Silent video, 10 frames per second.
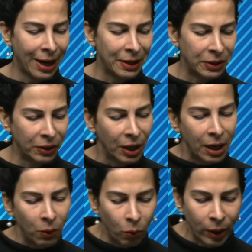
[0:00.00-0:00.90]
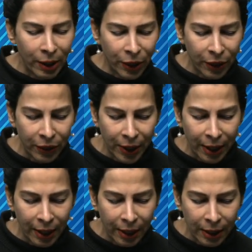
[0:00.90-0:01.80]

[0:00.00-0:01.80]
adder with the